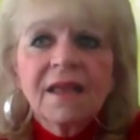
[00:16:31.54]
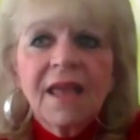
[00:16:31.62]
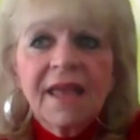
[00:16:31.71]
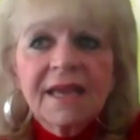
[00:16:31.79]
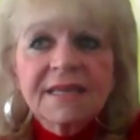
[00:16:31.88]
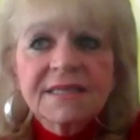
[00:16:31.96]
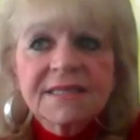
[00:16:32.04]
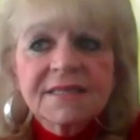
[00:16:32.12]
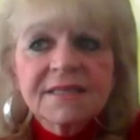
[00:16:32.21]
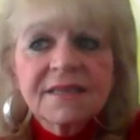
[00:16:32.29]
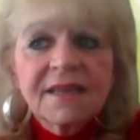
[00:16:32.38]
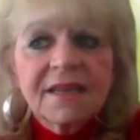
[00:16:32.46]
and
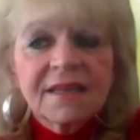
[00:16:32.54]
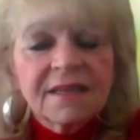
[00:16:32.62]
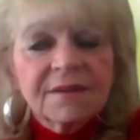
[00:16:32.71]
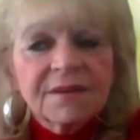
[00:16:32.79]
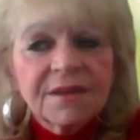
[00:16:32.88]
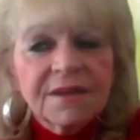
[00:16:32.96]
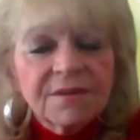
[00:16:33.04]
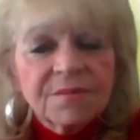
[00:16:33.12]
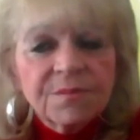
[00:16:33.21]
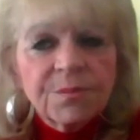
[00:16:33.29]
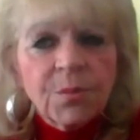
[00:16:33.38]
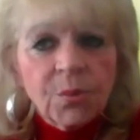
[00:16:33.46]

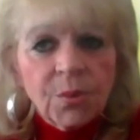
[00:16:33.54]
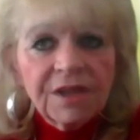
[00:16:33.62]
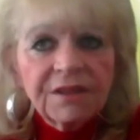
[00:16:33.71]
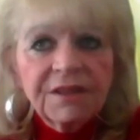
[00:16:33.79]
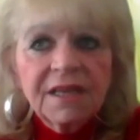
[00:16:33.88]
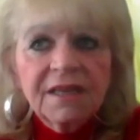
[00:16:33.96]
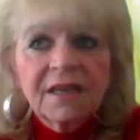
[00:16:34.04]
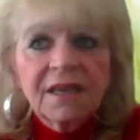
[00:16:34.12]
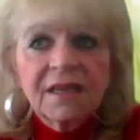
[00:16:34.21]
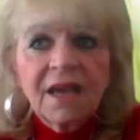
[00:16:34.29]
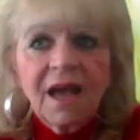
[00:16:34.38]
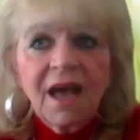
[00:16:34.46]
really
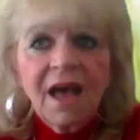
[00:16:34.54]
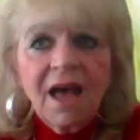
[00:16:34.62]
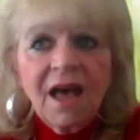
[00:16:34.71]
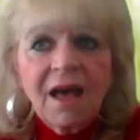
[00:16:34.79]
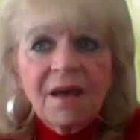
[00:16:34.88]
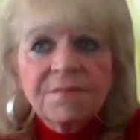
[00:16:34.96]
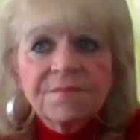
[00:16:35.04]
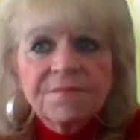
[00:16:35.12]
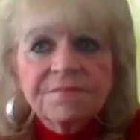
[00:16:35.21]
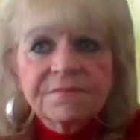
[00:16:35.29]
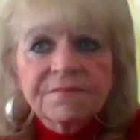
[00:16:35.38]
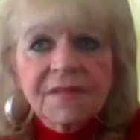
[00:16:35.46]
um,
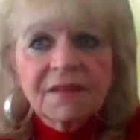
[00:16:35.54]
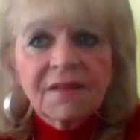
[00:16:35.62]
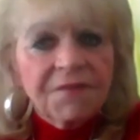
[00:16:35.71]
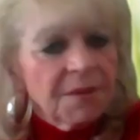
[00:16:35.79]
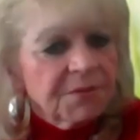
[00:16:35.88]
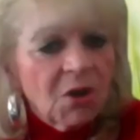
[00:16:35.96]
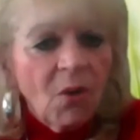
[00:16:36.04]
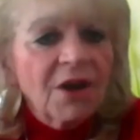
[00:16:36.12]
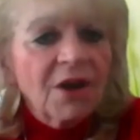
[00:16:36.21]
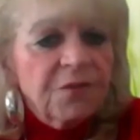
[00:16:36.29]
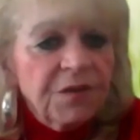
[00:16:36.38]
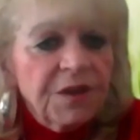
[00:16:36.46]
let them know how
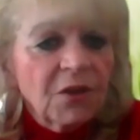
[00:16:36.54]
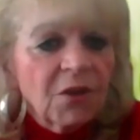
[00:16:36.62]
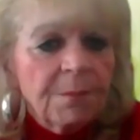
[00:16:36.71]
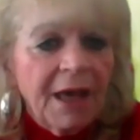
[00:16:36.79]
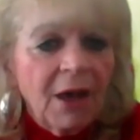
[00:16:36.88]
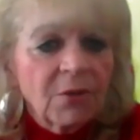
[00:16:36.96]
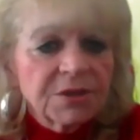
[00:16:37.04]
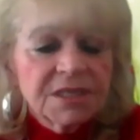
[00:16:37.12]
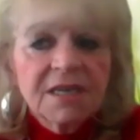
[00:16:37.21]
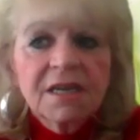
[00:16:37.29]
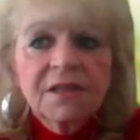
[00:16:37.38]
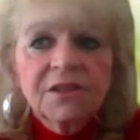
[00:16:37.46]
you feel about
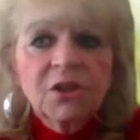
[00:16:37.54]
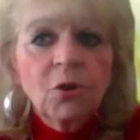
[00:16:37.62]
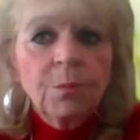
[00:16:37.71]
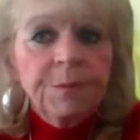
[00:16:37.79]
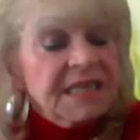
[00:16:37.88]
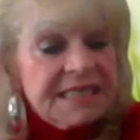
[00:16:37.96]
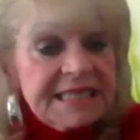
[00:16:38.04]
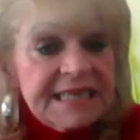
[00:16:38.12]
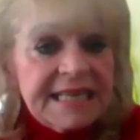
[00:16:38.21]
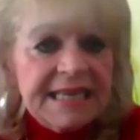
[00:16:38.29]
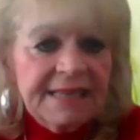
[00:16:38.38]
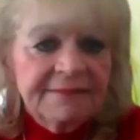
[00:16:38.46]
the
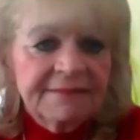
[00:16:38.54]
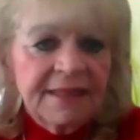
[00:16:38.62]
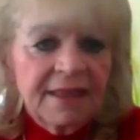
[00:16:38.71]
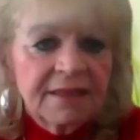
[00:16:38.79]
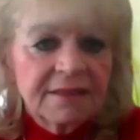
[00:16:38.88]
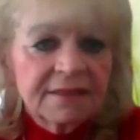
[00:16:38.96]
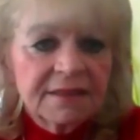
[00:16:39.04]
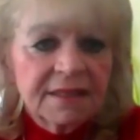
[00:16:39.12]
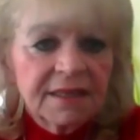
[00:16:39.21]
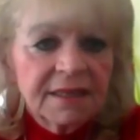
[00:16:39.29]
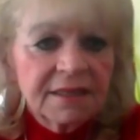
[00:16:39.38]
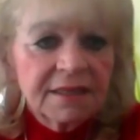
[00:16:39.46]
obesity and the
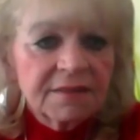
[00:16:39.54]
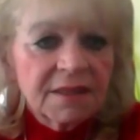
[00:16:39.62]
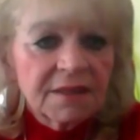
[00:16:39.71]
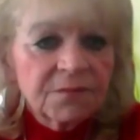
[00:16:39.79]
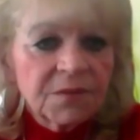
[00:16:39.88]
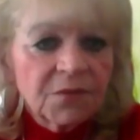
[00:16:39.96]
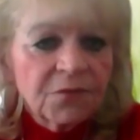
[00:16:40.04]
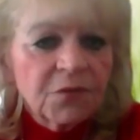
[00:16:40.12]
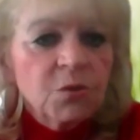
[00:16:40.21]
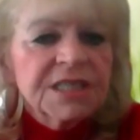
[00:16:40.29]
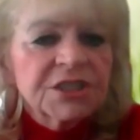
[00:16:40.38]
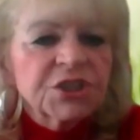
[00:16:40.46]
the the, the
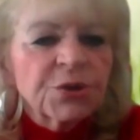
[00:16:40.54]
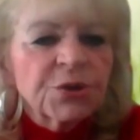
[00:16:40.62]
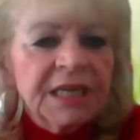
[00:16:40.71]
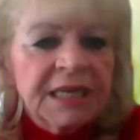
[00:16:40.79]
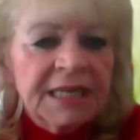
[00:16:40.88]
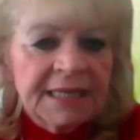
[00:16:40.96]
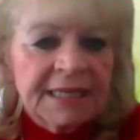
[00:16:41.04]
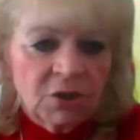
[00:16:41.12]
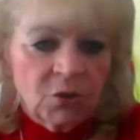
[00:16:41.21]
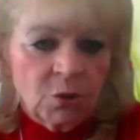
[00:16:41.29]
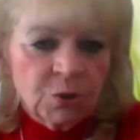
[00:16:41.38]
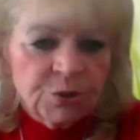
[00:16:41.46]
foods that you're eating at the
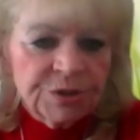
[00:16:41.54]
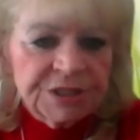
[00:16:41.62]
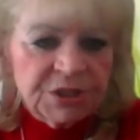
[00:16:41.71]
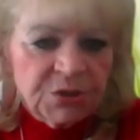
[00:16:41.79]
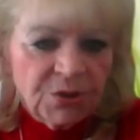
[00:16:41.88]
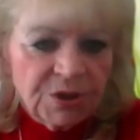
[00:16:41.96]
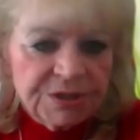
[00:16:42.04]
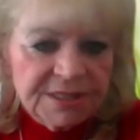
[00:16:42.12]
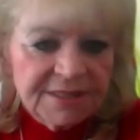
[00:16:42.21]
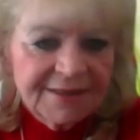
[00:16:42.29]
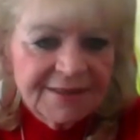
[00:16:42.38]
grocery stores